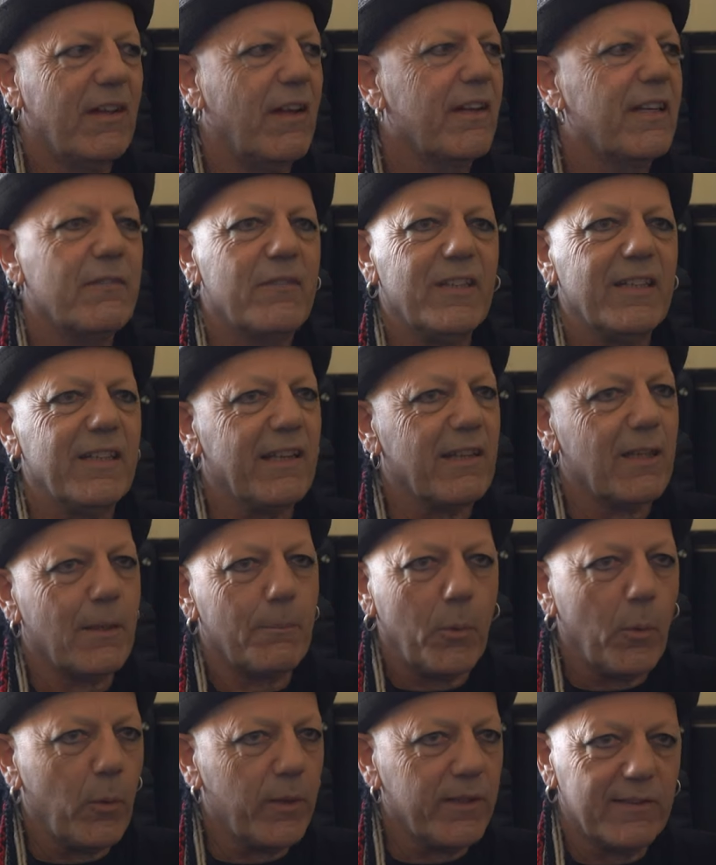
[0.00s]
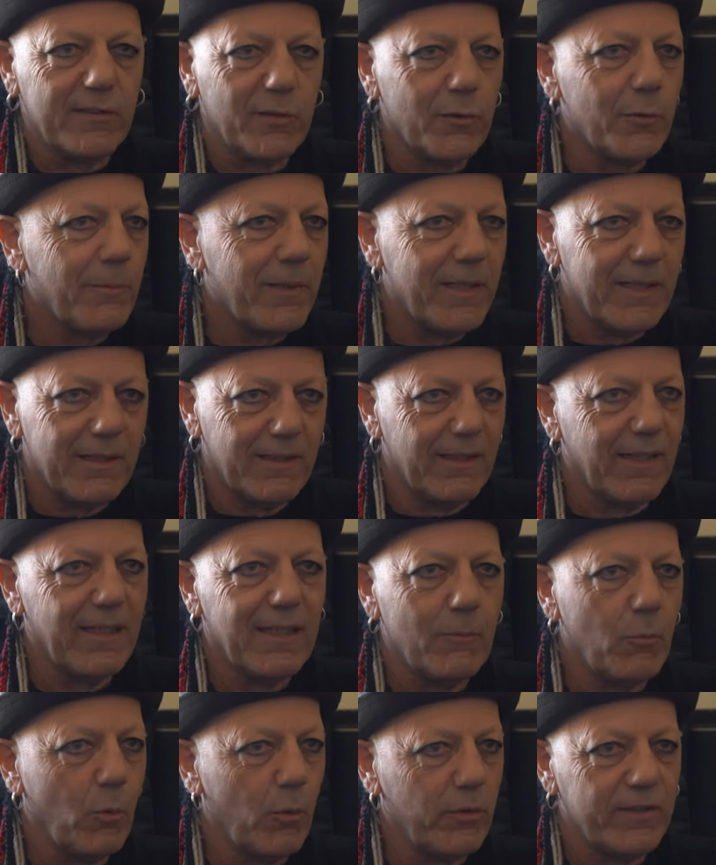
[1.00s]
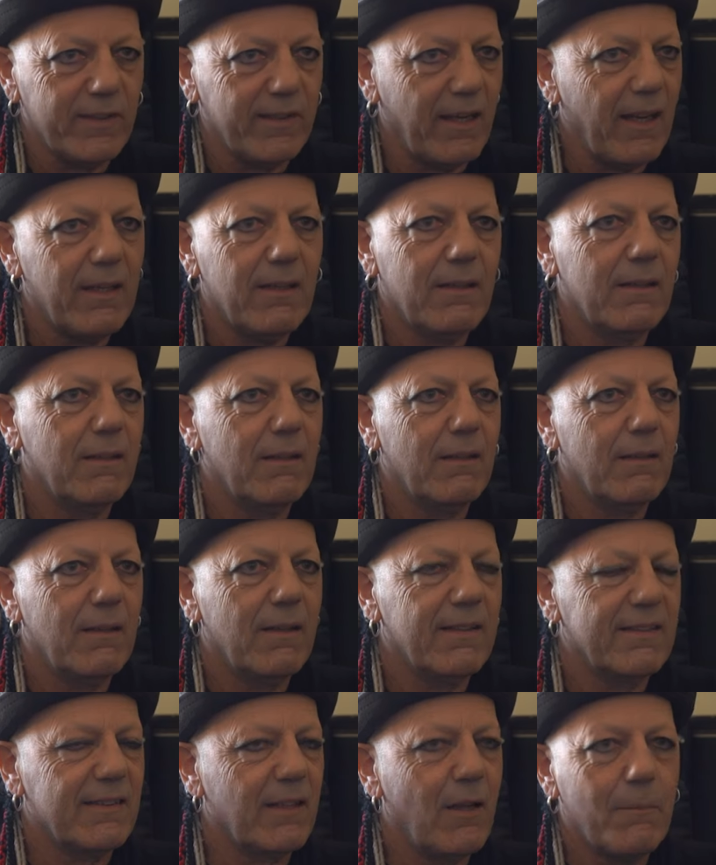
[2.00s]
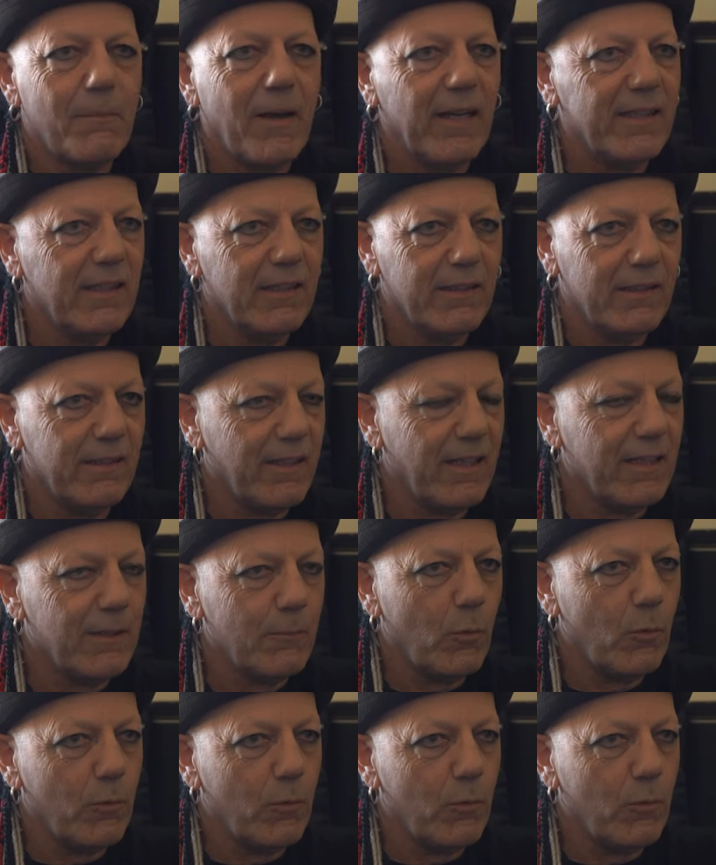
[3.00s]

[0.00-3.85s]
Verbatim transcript: even get the 0.2 million anymore today. There's no money in it anymore.